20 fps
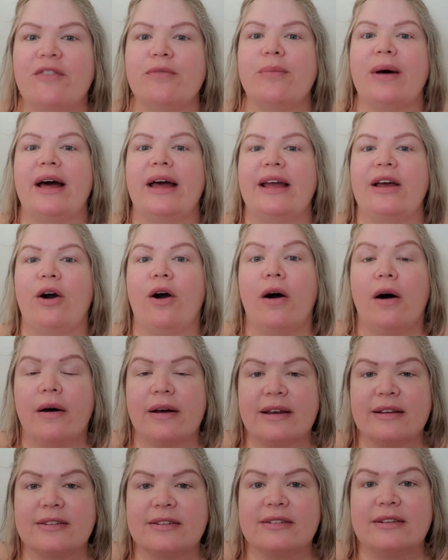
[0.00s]
of my
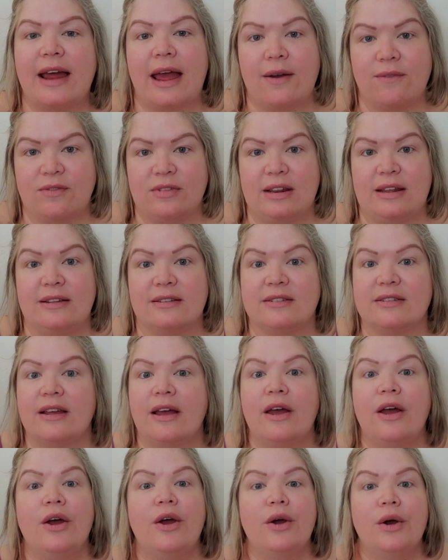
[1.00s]
August empties.
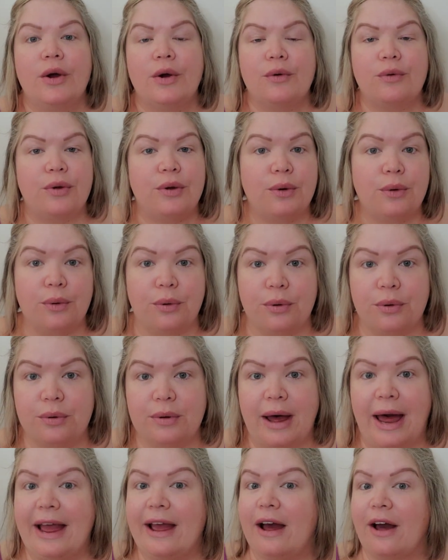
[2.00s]
Phew,
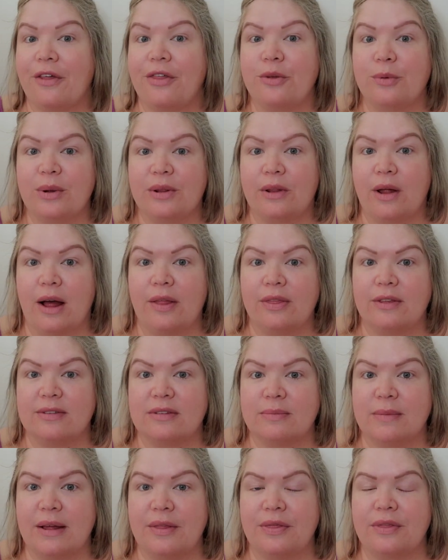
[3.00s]
I got through a lot
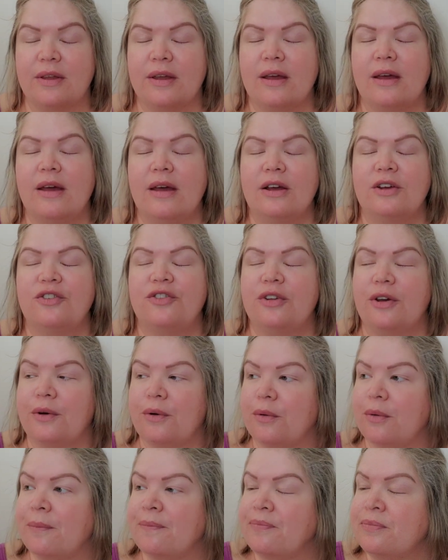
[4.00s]
this month.
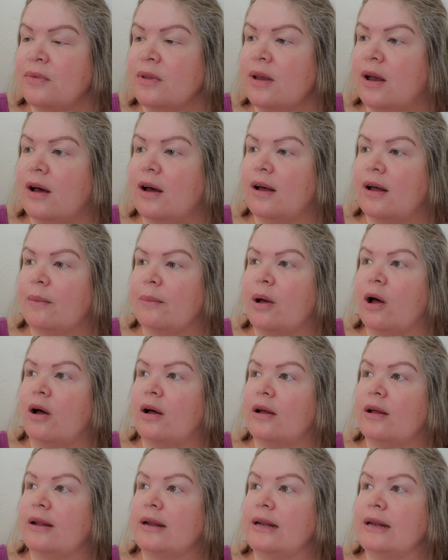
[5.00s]
So um,
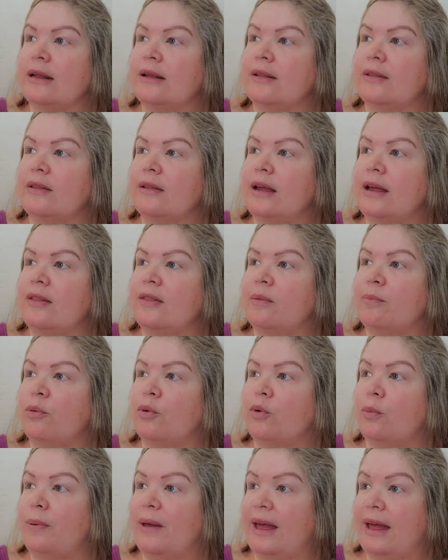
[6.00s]
on in the
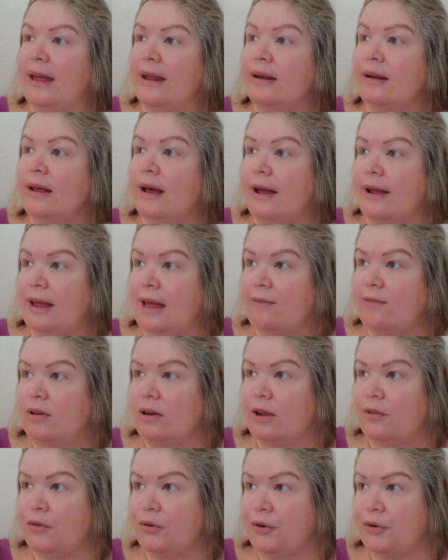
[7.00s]
bullpen, I have
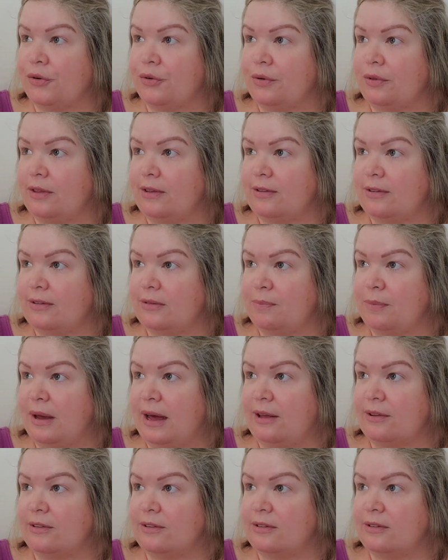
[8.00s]
another this
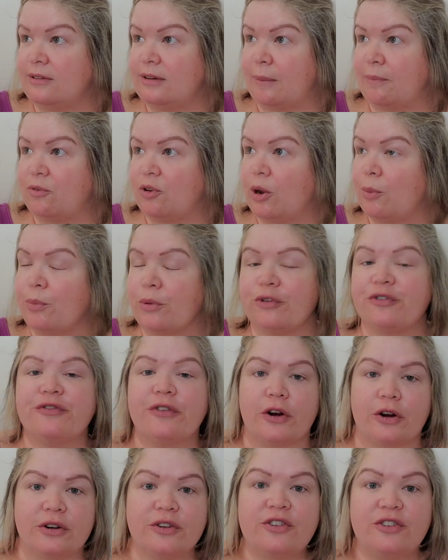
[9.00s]
past September
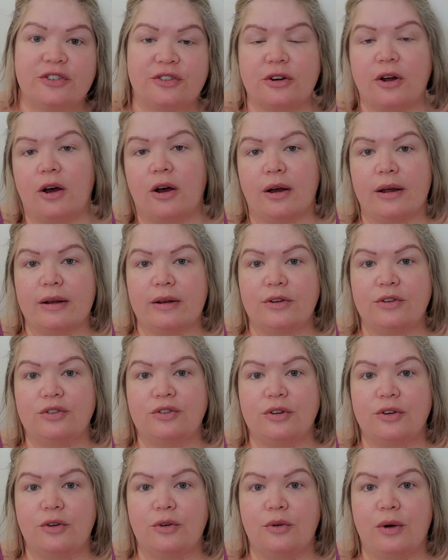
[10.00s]
1st on
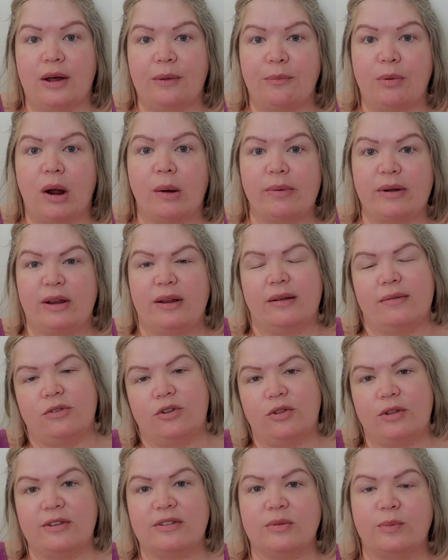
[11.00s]
to, I'll probably
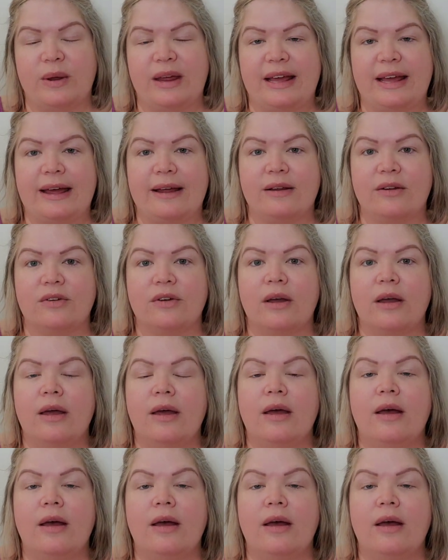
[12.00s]
do this weekend,